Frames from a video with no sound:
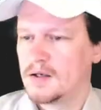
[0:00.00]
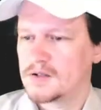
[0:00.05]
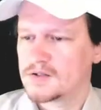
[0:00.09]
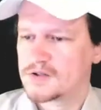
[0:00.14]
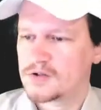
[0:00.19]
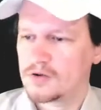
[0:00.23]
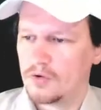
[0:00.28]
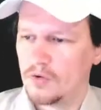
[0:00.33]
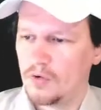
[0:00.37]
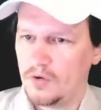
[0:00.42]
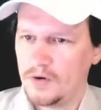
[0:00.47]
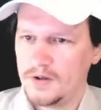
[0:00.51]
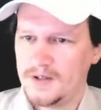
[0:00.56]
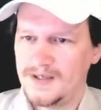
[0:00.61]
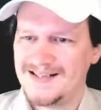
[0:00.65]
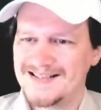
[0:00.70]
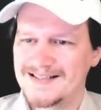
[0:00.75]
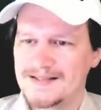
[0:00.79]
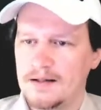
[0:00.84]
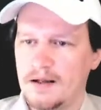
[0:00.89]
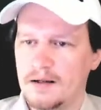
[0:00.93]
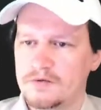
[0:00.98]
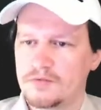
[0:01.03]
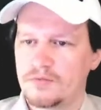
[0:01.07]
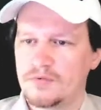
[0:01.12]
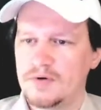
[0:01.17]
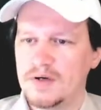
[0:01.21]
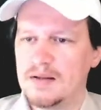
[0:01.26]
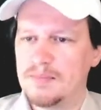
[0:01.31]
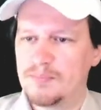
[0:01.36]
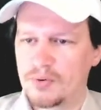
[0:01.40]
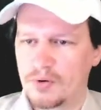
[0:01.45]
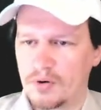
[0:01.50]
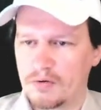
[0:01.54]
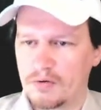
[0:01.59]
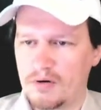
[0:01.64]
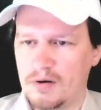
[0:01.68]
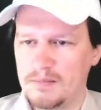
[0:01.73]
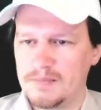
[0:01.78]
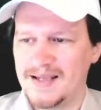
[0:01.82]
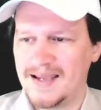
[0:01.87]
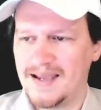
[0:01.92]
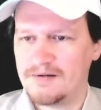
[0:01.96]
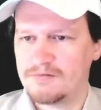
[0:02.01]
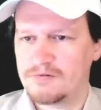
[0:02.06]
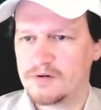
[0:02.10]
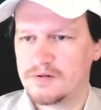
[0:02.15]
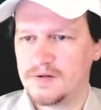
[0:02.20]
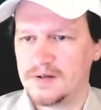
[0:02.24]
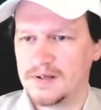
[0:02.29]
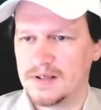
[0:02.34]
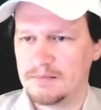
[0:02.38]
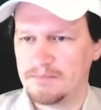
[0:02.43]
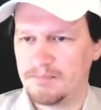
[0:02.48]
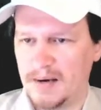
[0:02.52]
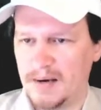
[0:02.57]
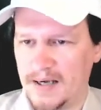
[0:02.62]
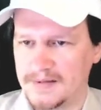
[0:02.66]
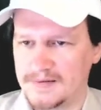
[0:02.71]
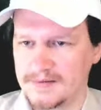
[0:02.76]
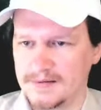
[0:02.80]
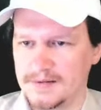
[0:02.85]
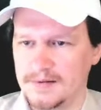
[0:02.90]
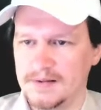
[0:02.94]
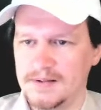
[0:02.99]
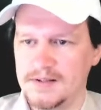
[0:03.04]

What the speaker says: So he's not really programming everything in Python.